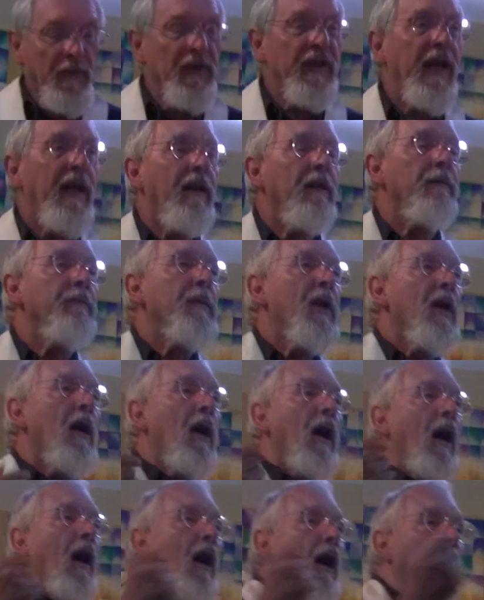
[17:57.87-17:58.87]
Now,
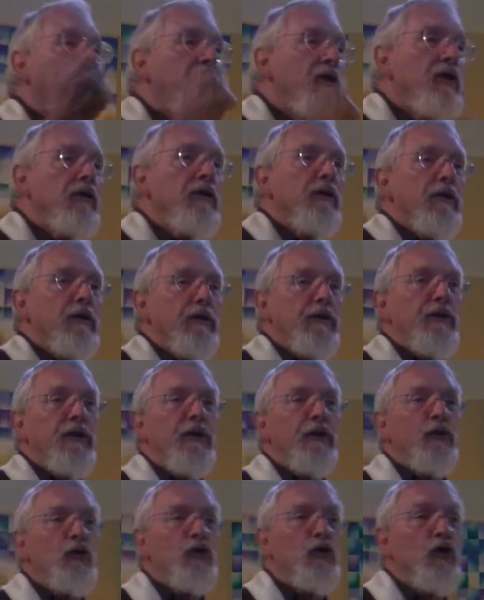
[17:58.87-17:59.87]
I
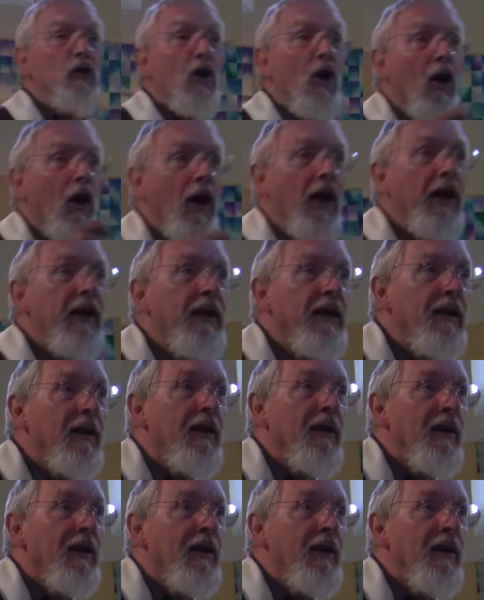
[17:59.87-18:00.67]
could try